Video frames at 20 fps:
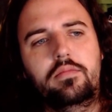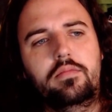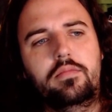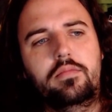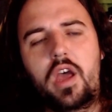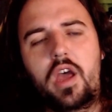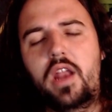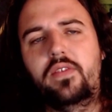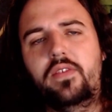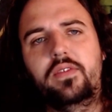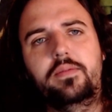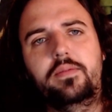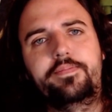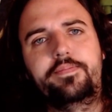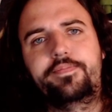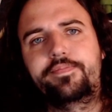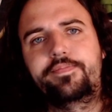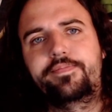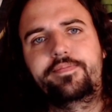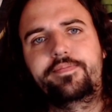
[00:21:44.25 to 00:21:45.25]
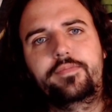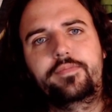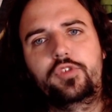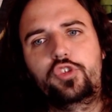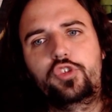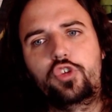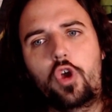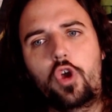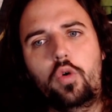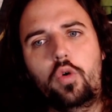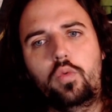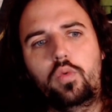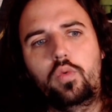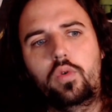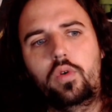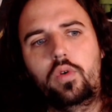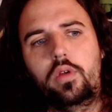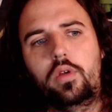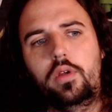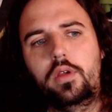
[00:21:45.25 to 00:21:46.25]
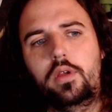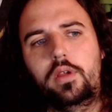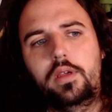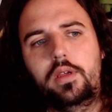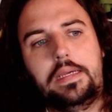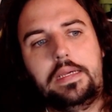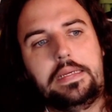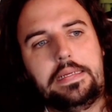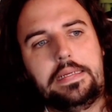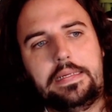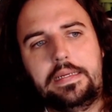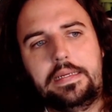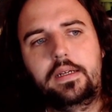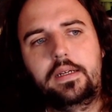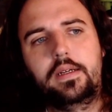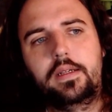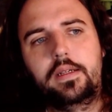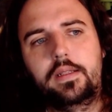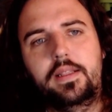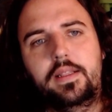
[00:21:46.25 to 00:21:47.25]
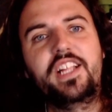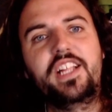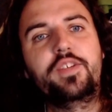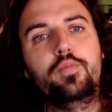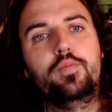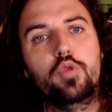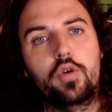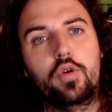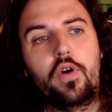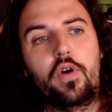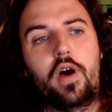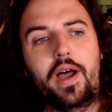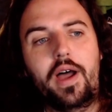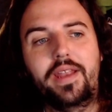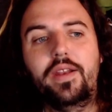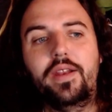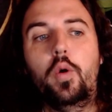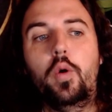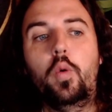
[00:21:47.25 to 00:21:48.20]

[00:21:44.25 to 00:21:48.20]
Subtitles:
None of them. So, let's move on.